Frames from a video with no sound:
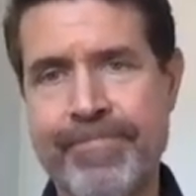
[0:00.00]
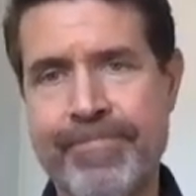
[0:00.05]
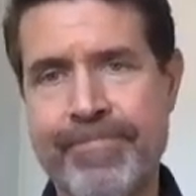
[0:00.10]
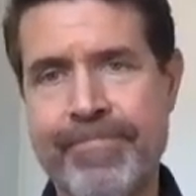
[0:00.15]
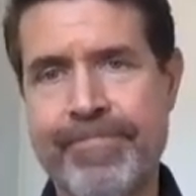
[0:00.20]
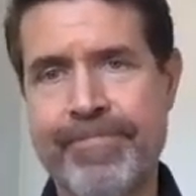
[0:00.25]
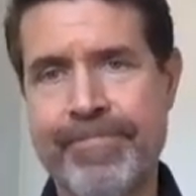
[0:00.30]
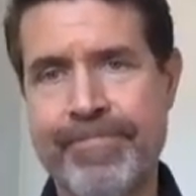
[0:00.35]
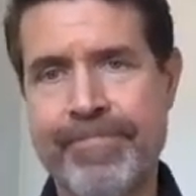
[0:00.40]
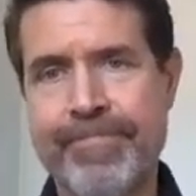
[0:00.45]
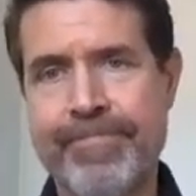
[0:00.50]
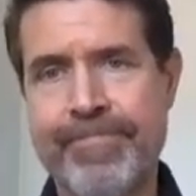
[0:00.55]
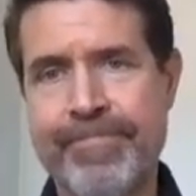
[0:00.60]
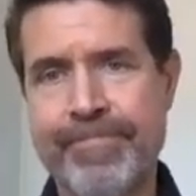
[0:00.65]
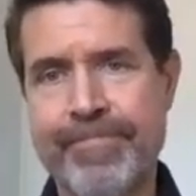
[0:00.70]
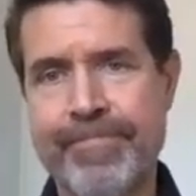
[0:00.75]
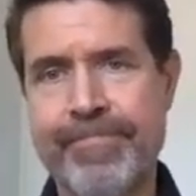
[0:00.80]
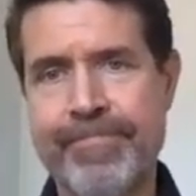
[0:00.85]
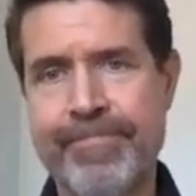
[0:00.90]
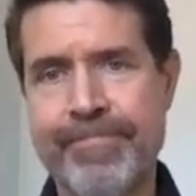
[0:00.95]

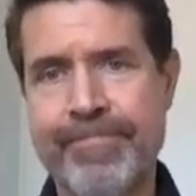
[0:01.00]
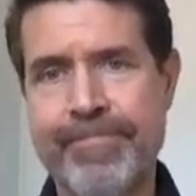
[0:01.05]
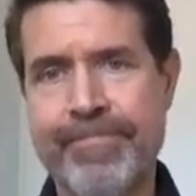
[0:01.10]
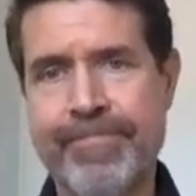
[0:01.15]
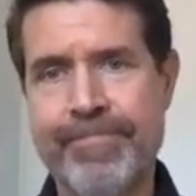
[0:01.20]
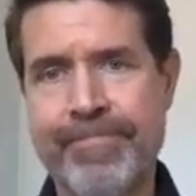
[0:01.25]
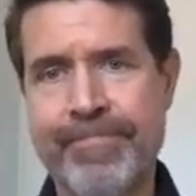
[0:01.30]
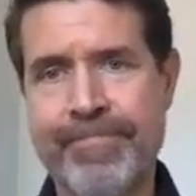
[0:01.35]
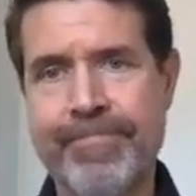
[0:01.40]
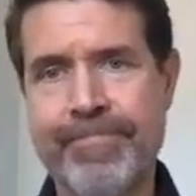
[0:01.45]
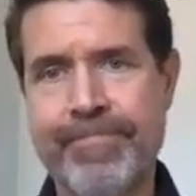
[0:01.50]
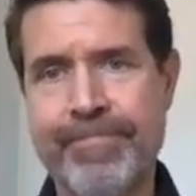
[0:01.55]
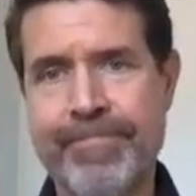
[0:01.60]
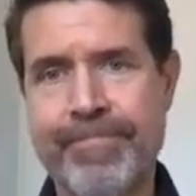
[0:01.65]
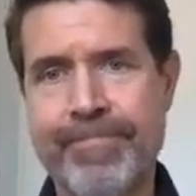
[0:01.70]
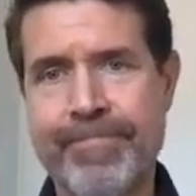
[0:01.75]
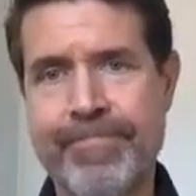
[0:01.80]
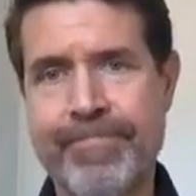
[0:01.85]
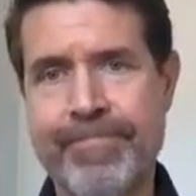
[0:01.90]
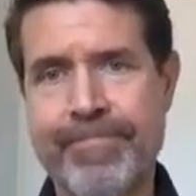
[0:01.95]

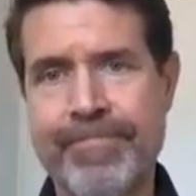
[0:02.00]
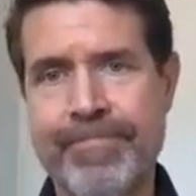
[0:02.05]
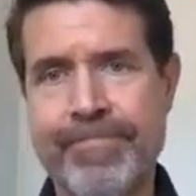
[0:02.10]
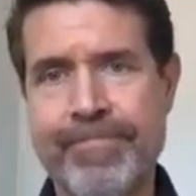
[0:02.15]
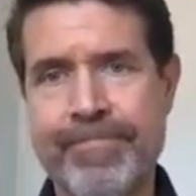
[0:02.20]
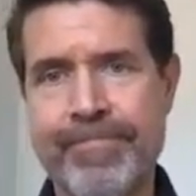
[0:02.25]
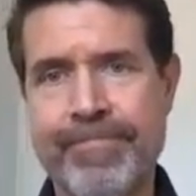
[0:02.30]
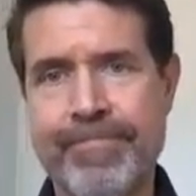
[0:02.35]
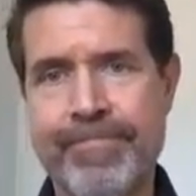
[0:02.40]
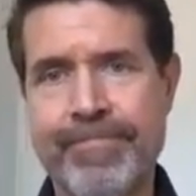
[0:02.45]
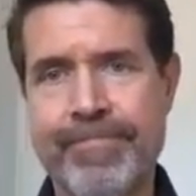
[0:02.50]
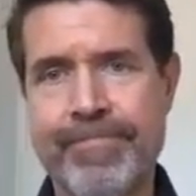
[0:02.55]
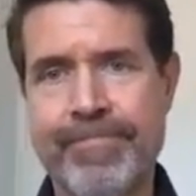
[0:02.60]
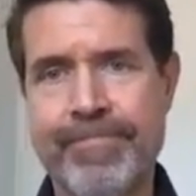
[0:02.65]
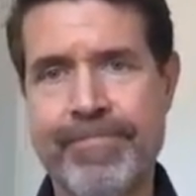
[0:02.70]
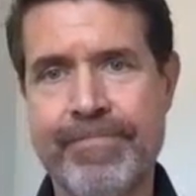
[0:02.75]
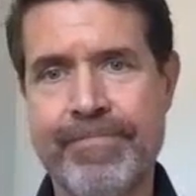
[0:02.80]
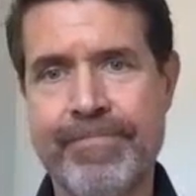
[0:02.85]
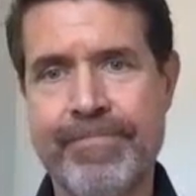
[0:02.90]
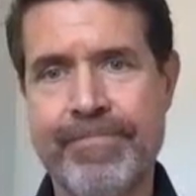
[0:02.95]

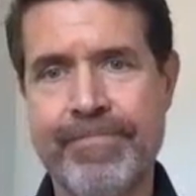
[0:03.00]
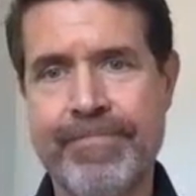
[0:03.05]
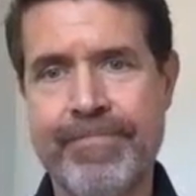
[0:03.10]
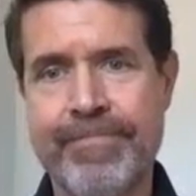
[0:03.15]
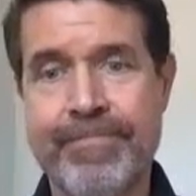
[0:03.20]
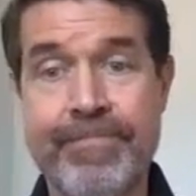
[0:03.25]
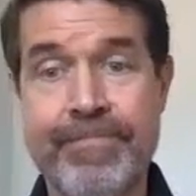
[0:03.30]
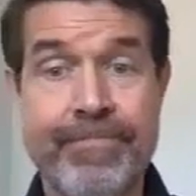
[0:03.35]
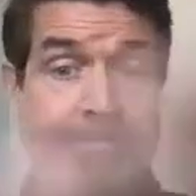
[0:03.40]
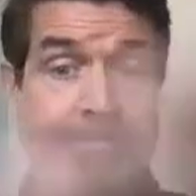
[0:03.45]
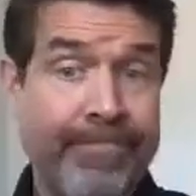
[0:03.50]
This person isn't speaking.